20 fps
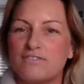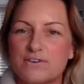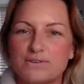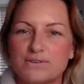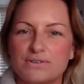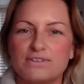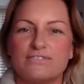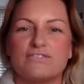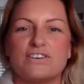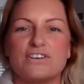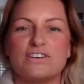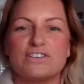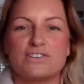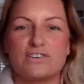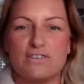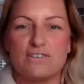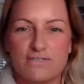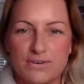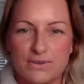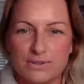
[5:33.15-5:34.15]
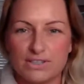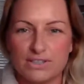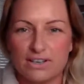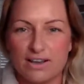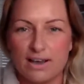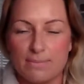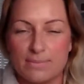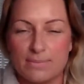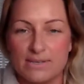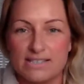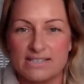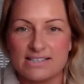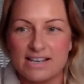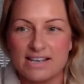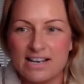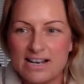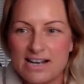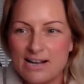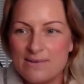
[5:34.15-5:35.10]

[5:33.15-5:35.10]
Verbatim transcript: food in the fridge, we've got food in the cupboards